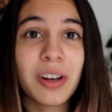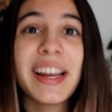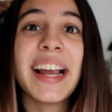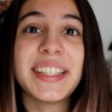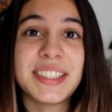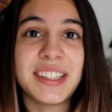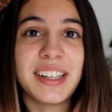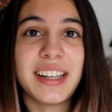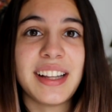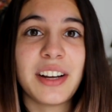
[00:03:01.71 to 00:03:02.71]
case
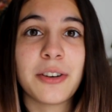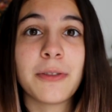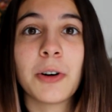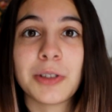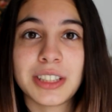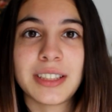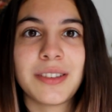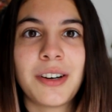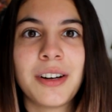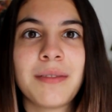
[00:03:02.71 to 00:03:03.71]
study that you're focusing
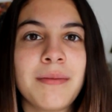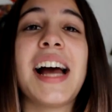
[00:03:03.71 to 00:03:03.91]
on.